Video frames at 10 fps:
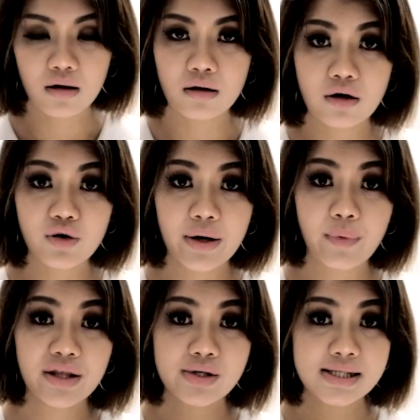Okay,
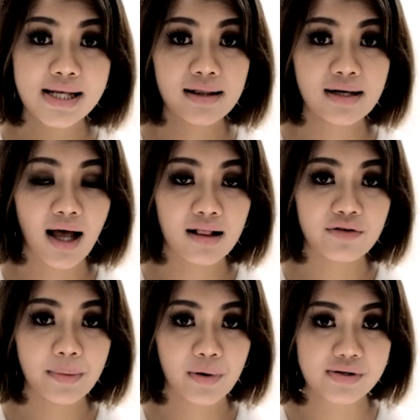when you start the
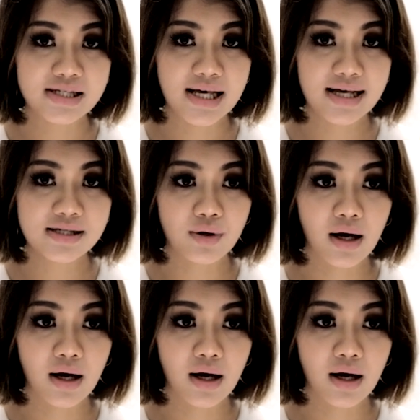coloring process,